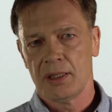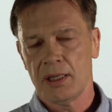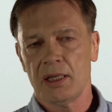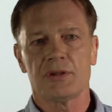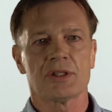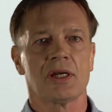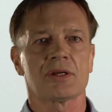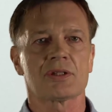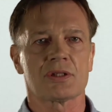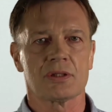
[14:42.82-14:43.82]
And here
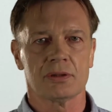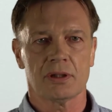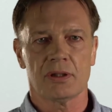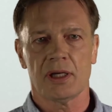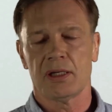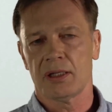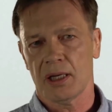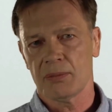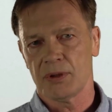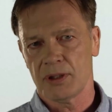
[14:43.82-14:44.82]
is an extraordinary
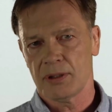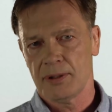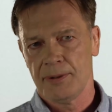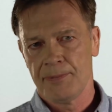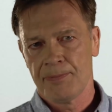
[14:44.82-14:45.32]
indictment